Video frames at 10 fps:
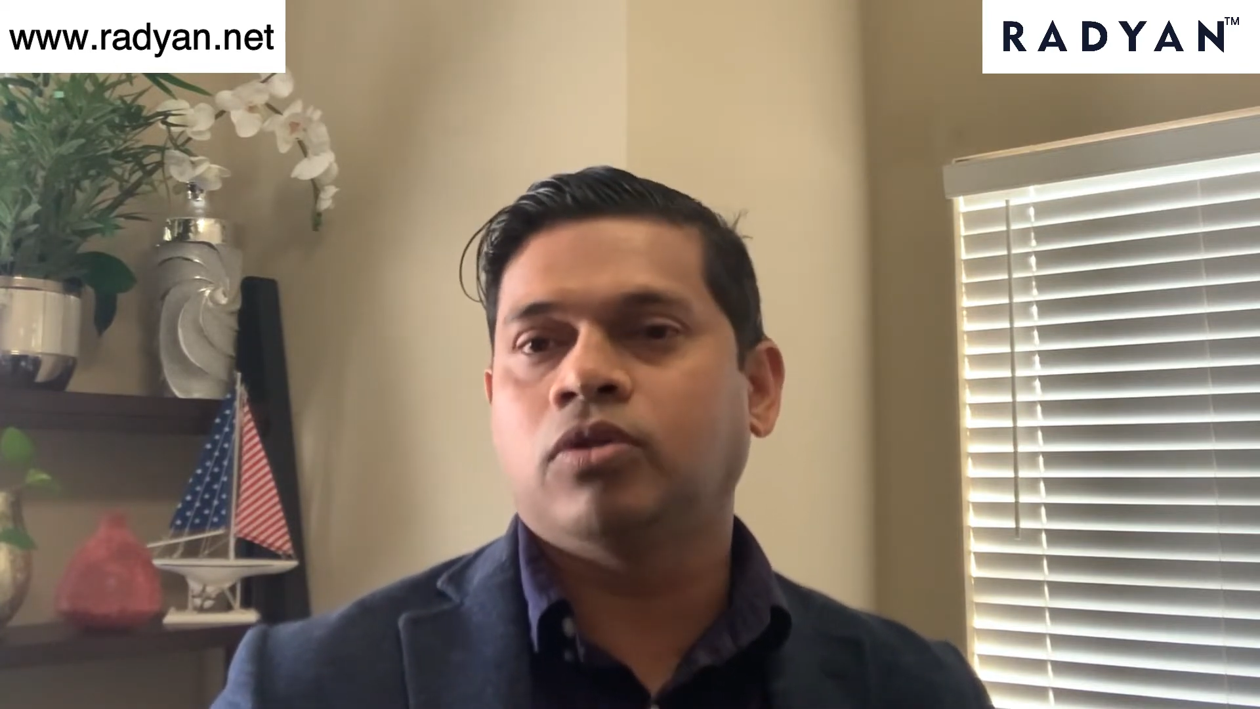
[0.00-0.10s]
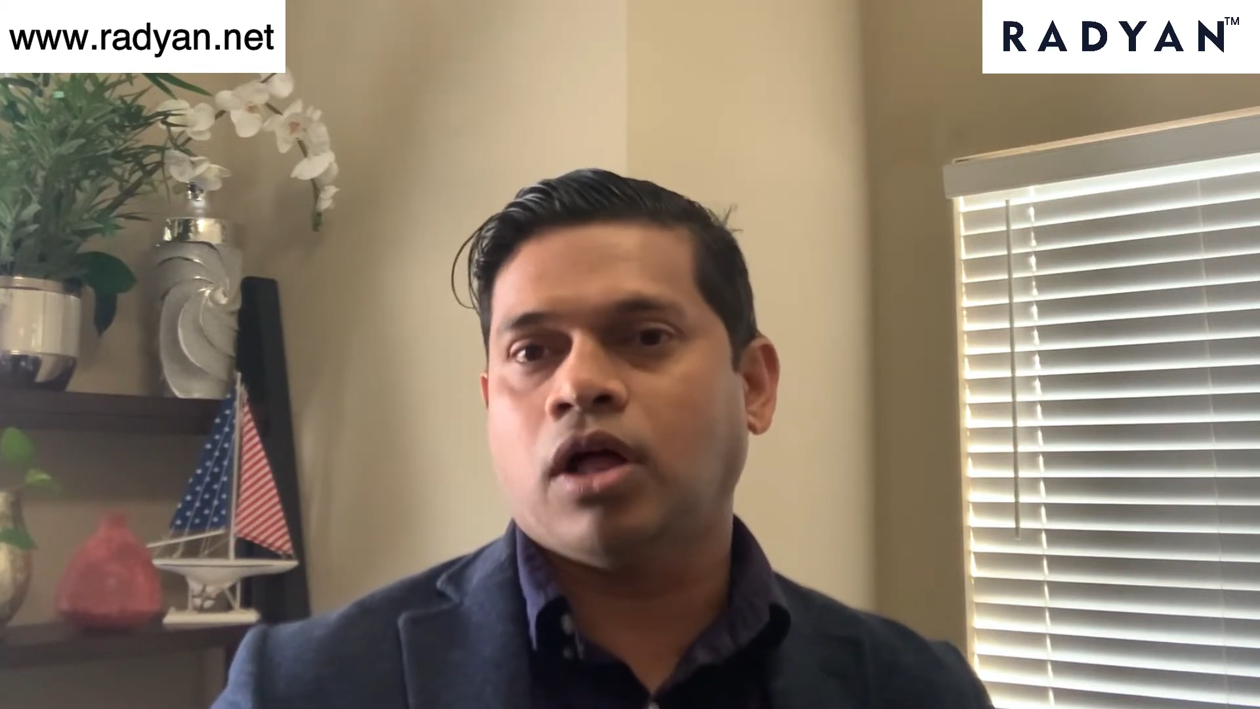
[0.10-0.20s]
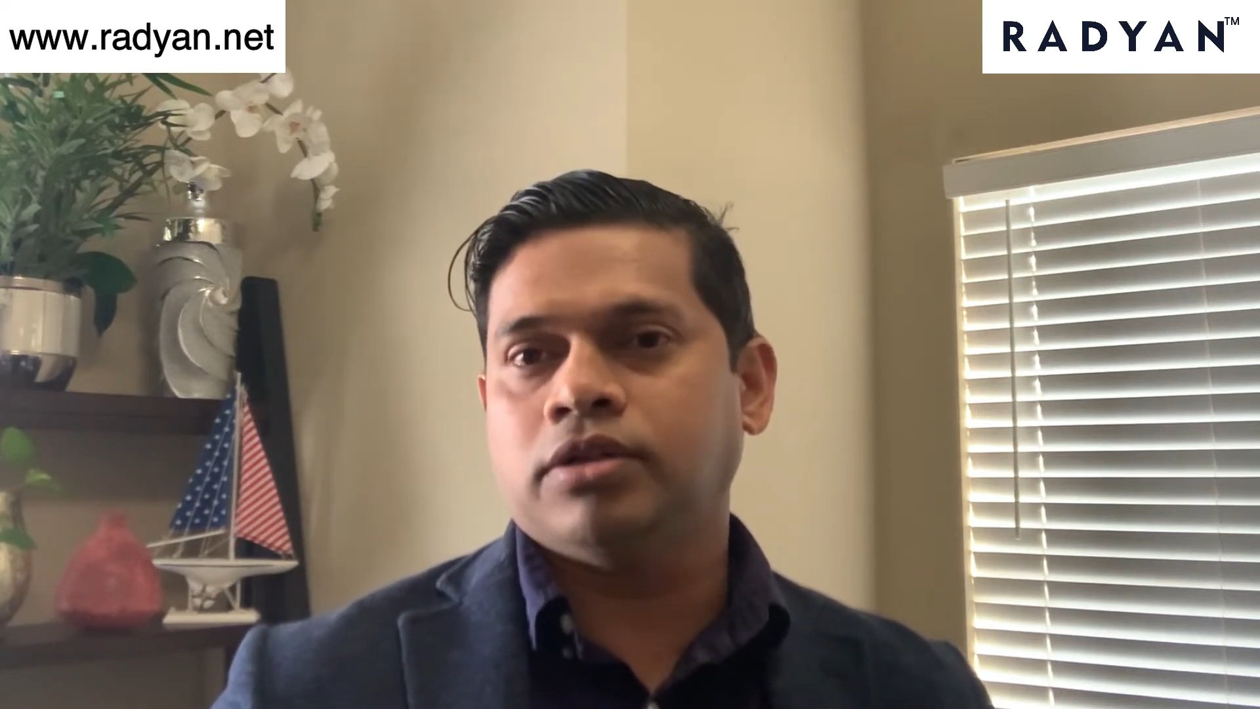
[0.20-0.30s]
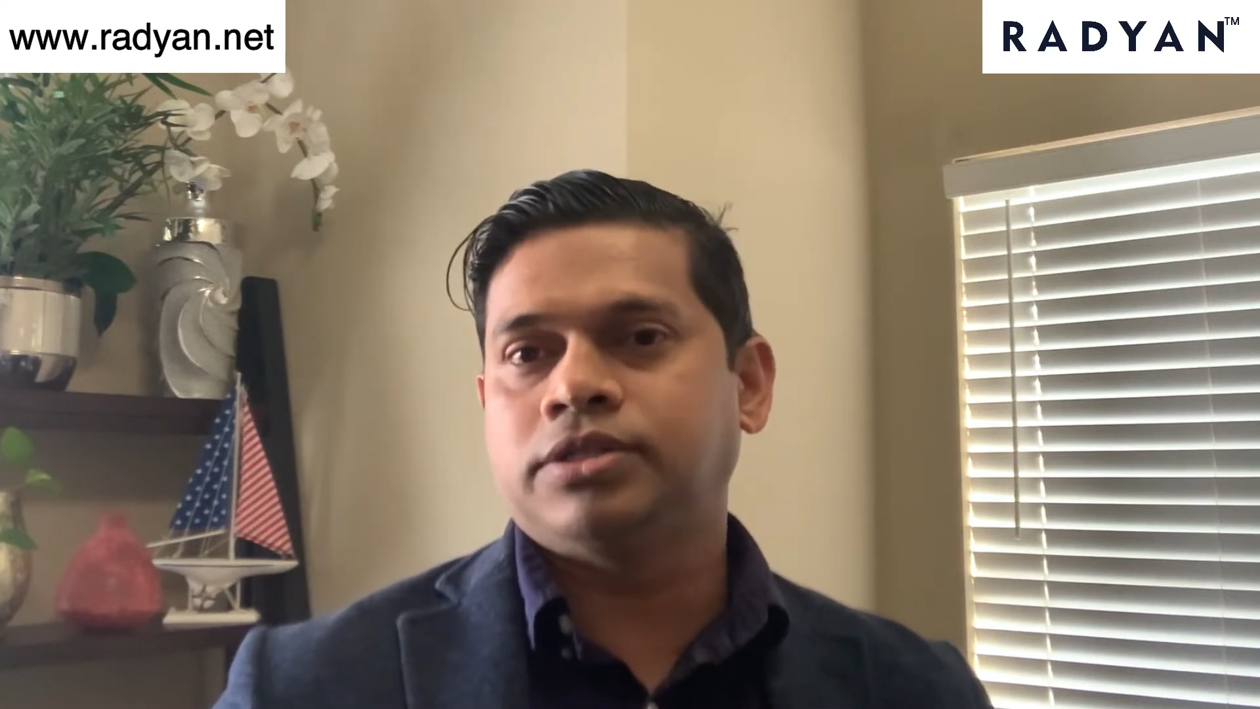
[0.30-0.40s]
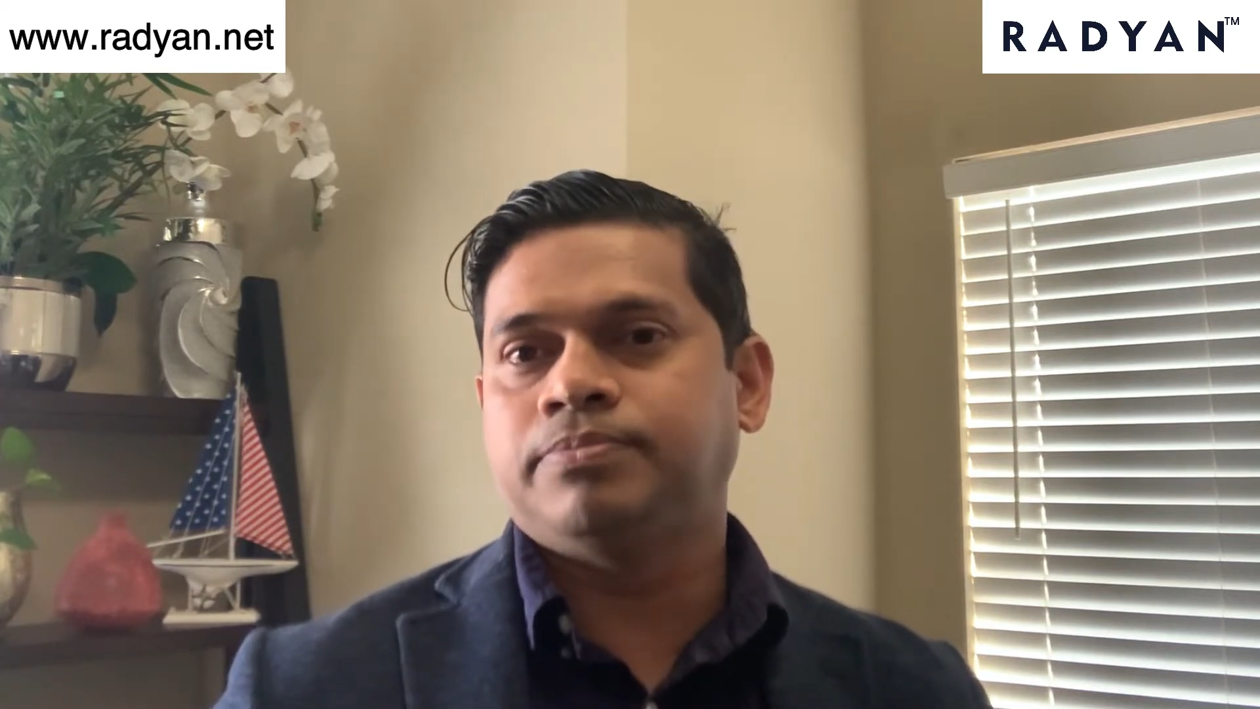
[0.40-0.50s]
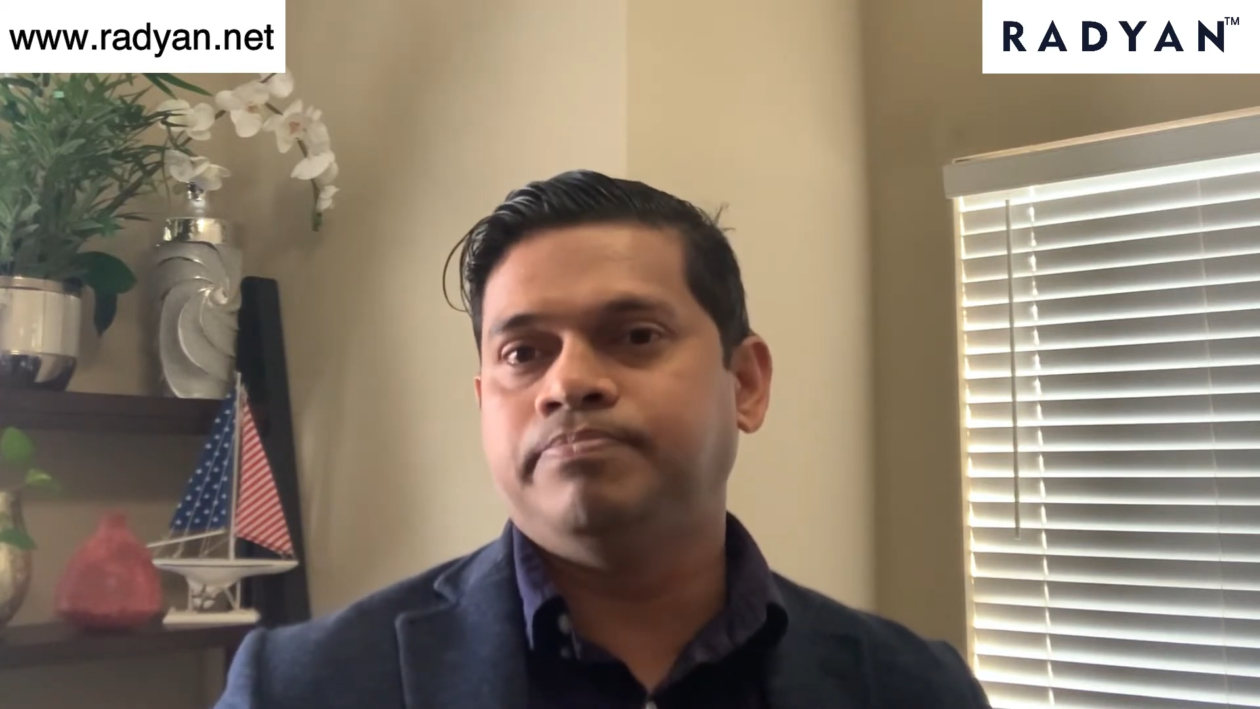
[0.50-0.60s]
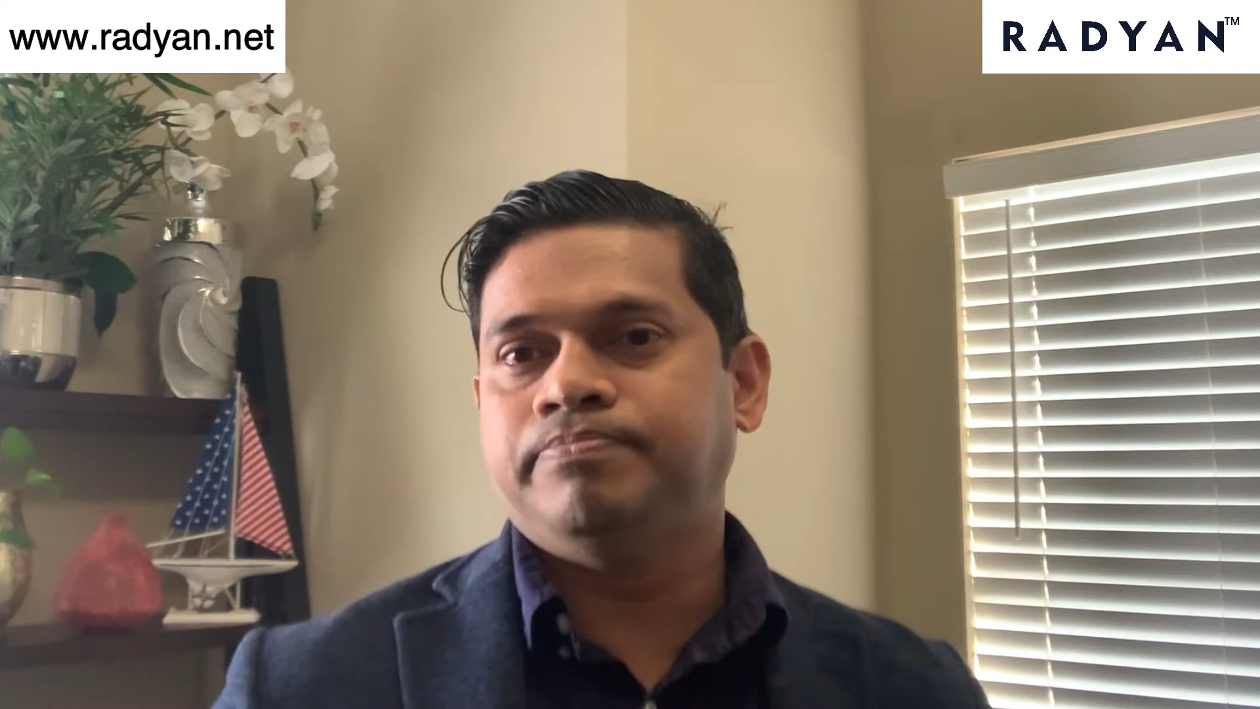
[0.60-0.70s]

clothes.